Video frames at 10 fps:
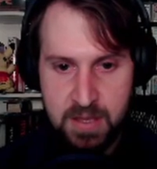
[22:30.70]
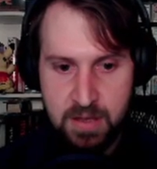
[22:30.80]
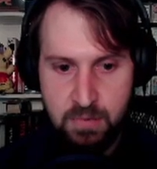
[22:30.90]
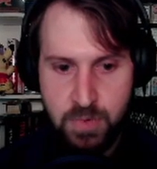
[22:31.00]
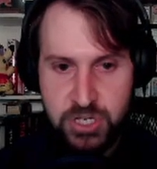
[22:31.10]

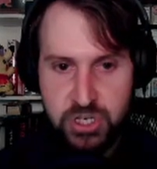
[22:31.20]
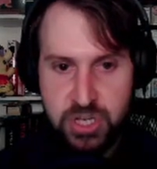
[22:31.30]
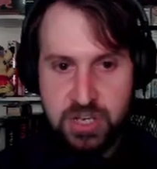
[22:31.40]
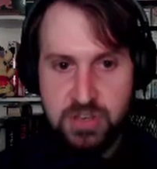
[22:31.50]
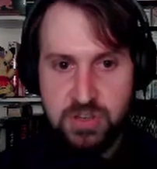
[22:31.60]
Wish
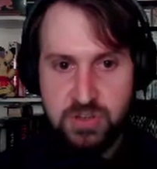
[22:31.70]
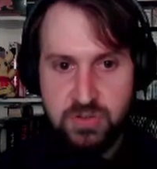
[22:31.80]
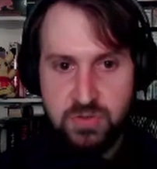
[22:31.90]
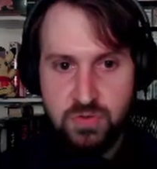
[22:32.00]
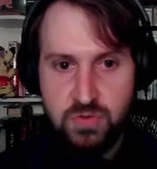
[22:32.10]

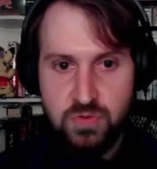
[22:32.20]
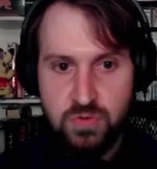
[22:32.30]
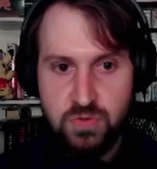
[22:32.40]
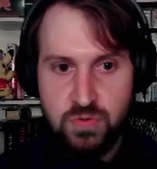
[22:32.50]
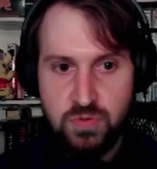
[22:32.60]

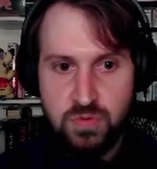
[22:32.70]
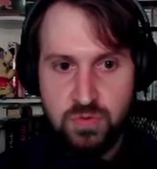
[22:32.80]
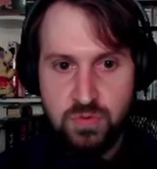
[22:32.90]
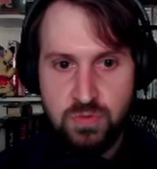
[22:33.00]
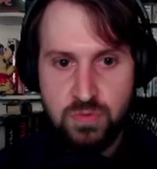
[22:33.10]

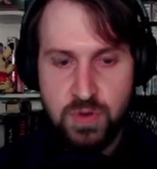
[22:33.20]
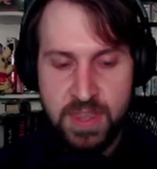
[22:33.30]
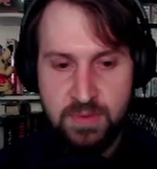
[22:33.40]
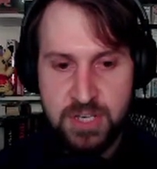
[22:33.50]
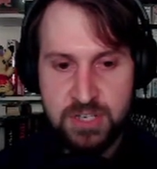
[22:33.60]
into... I
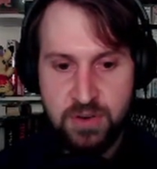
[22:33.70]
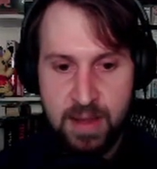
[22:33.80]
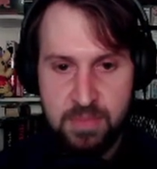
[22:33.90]
think we just grab